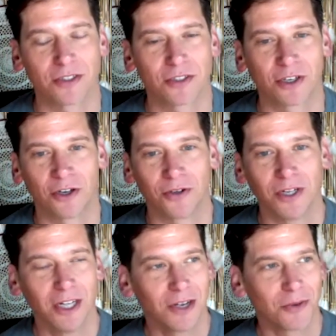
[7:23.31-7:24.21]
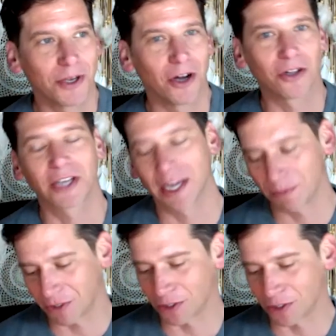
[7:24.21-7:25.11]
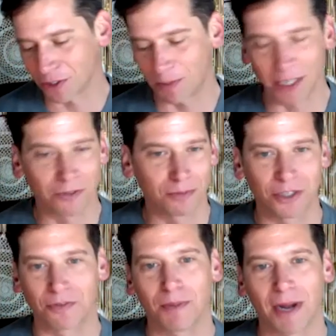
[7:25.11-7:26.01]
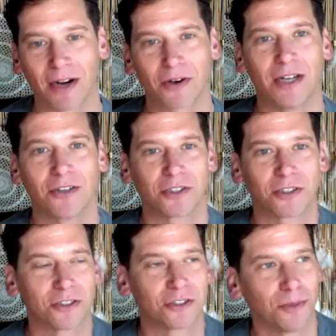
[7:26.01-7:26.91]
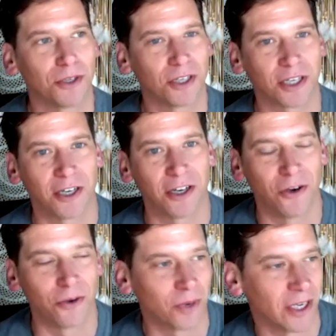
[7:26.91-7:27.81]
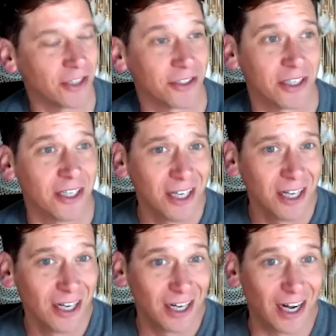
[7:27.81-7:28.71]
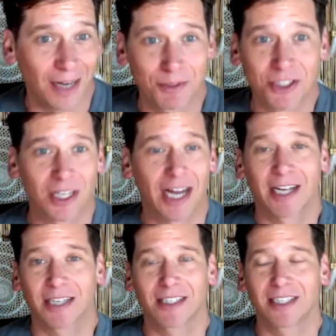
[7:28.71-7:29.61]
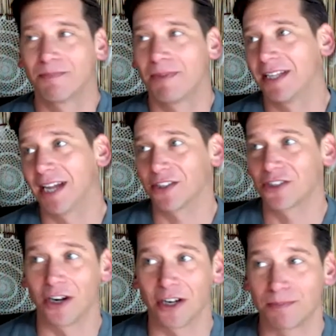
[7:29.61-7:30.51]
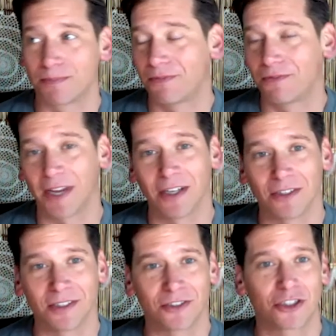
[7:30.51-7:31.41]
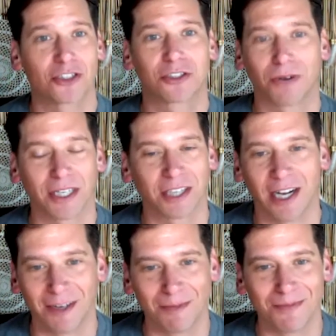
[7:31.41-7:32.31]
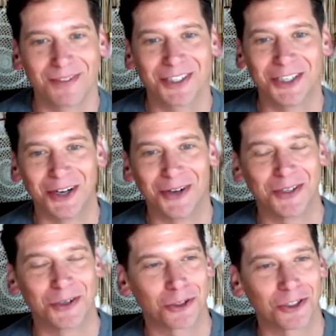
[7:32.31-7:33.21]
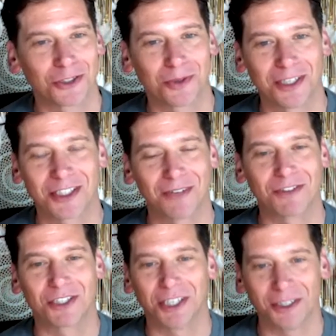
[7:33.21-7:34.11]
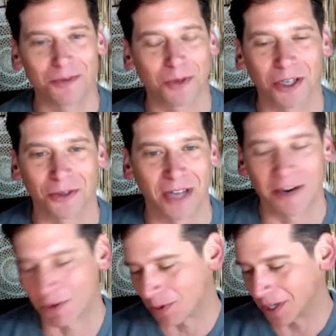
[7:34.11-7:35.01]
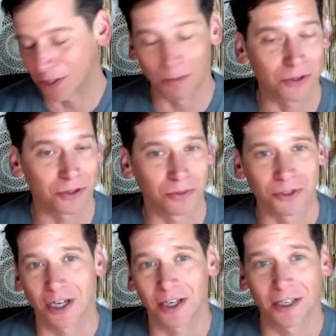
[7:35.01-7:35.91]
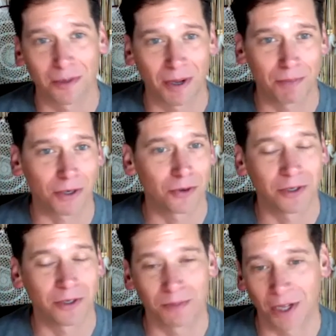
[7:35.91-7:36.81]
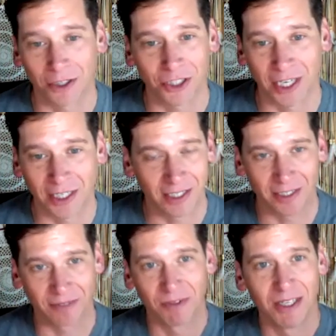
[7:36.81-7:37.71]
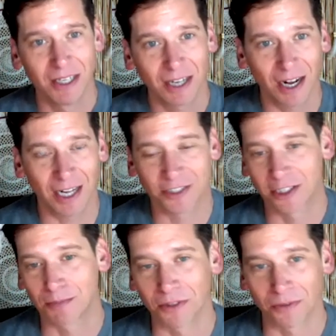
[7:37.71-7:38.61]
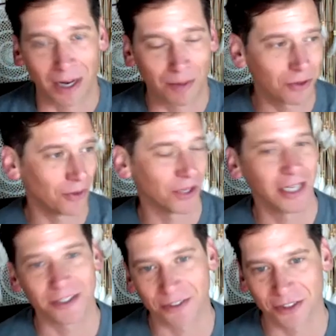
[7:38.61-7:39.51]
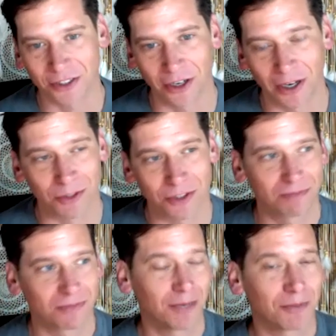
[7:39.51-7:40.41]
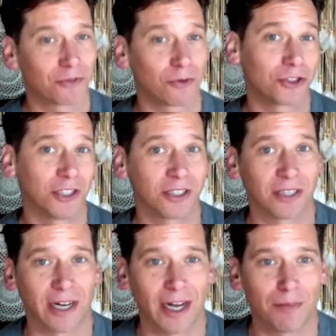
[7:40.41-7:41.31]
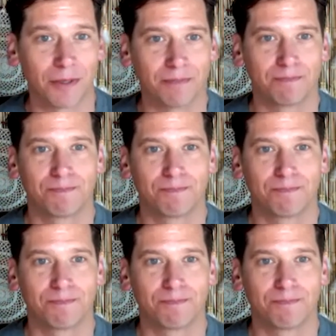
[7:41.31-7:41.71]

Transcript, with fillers: So we all came to the space True. from different backgrounds and are contributing in our own ways. And I'm just glad I my last startup failed at just the right time, you know, in early 2017, where everyone I spoke to was talking about Bitcoin and blockchain, and I slipped in the rabbit hole then. So I'm just I'm just fortunate that that happened.